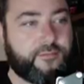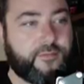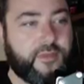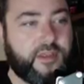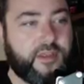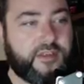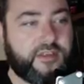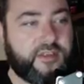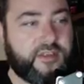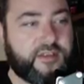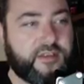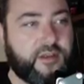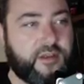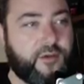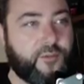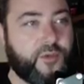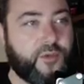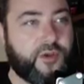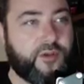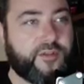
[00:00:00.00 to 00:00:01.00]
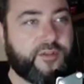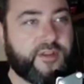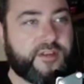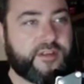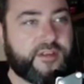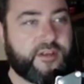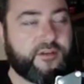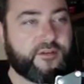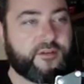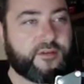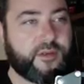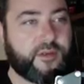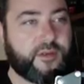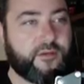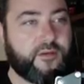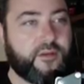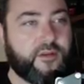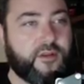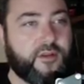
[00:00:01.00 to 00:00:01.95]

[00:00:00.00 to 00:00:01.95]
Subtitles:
Is this... Oh my god, that's her as well.